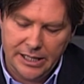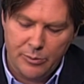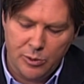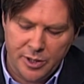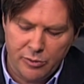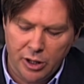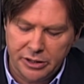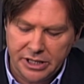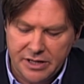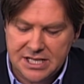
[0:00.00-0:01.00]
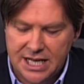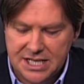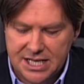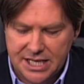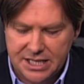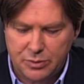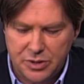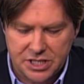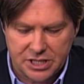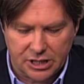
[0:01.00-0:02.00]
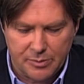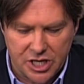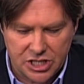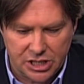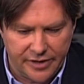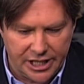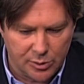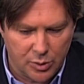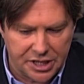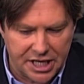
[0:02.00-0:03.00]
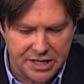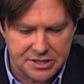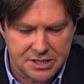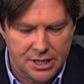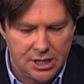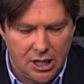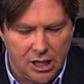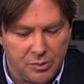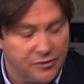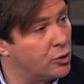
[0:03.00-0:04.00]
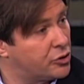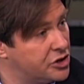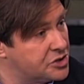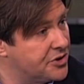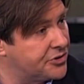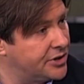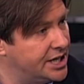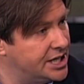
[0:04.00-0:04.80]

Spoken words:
And then we'll be rolling this headset, which is the commercially available one, out before Christmas